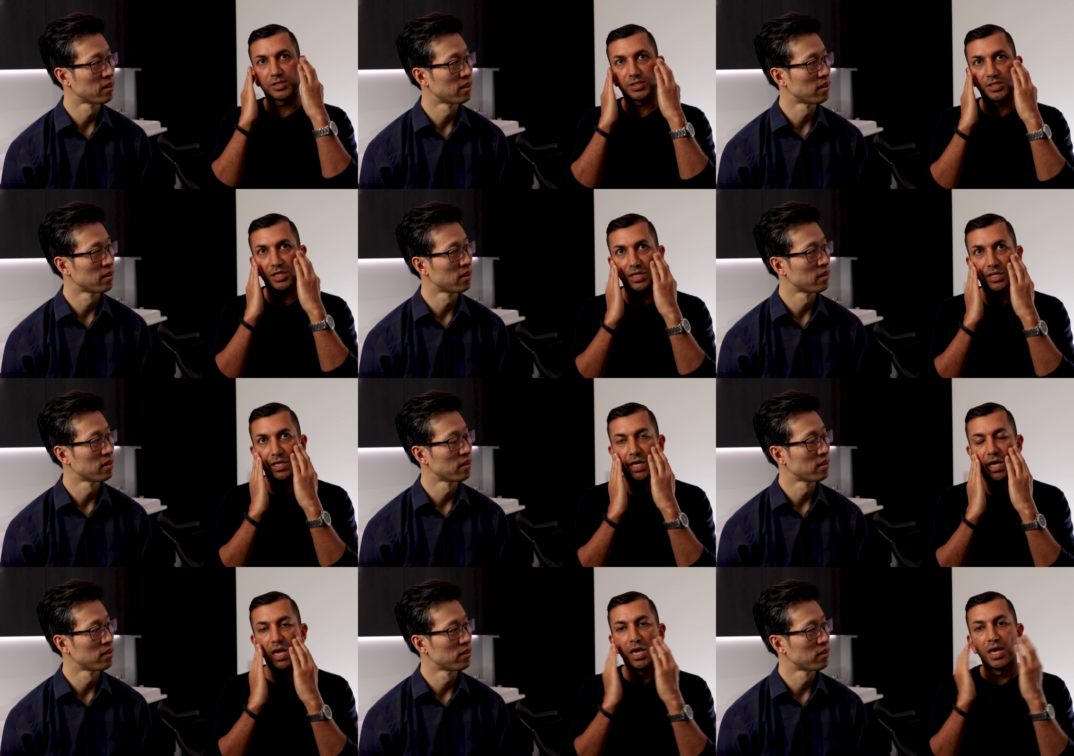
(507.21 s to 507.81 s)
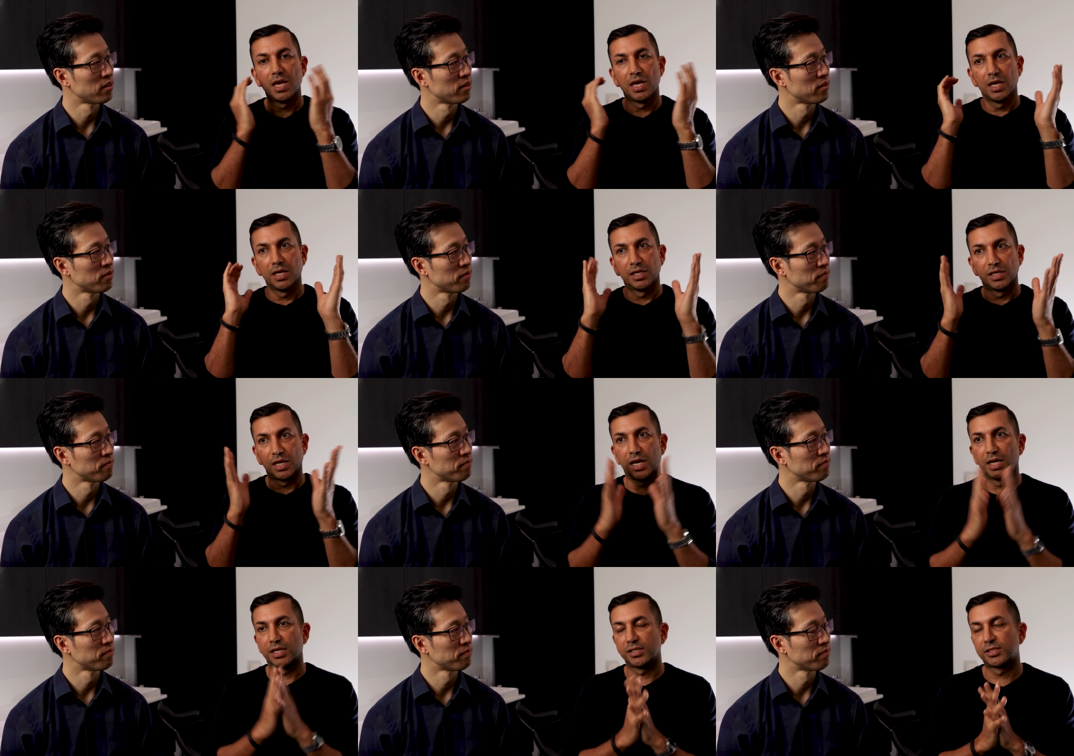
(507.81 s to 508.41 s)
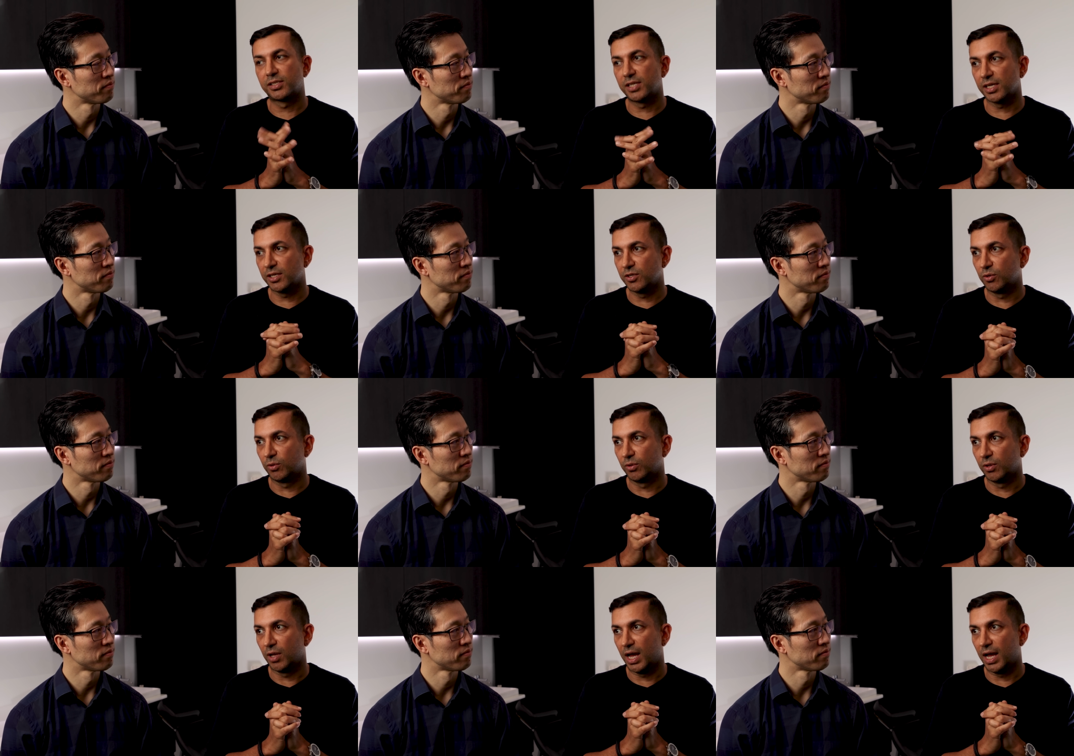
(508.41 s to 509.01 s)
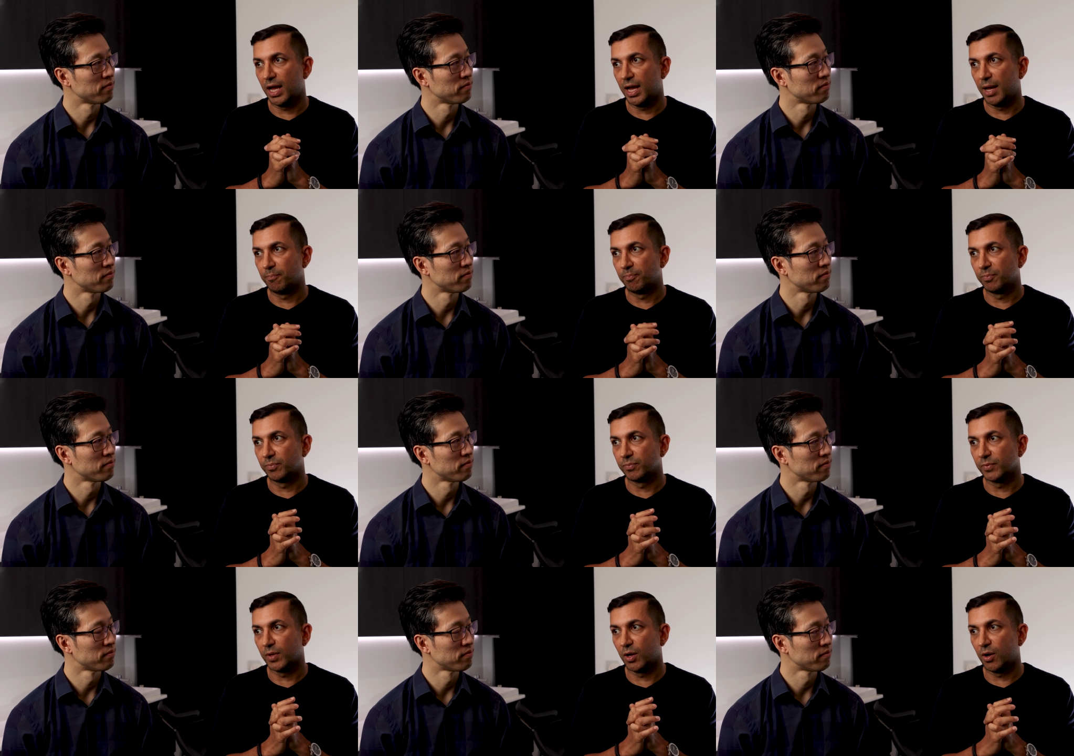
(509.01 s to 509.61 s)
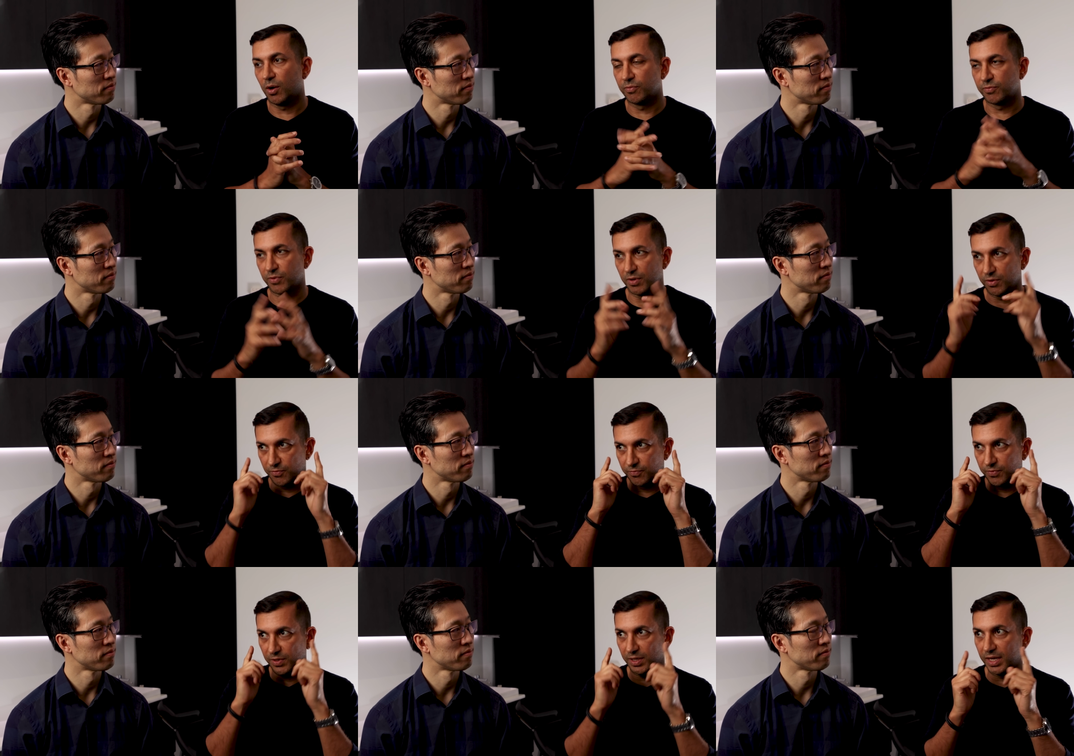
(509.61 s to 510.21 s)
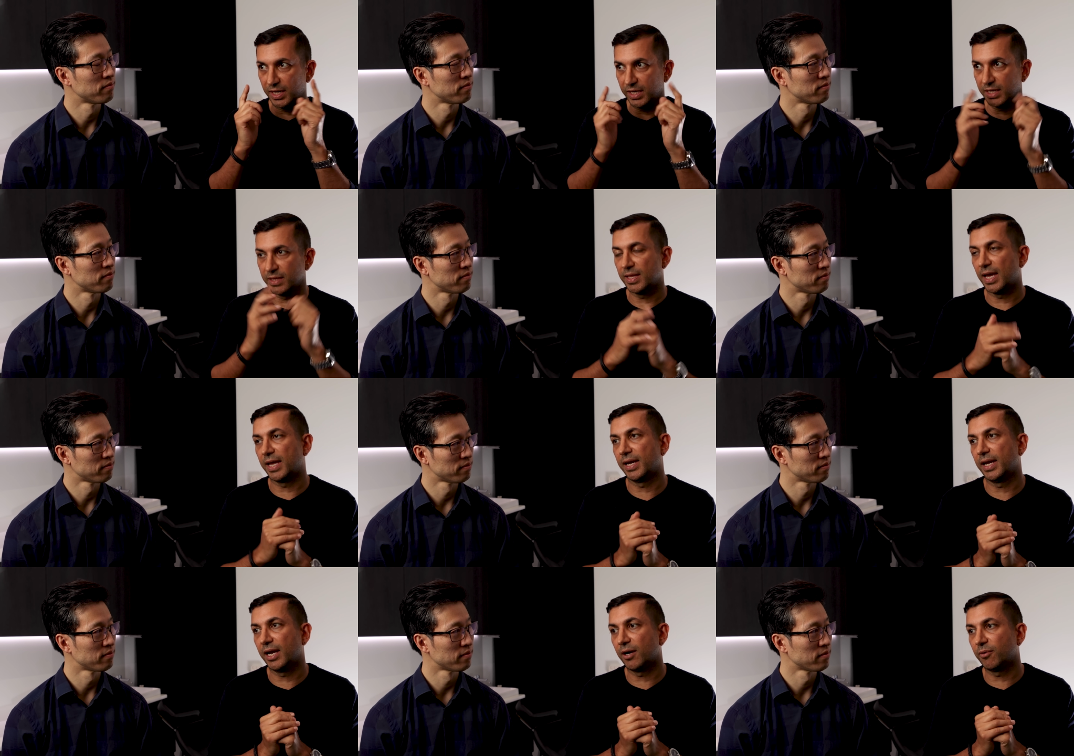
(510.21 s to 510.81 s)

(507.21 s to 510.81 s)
Speaker 1: see a signal um, of filler in that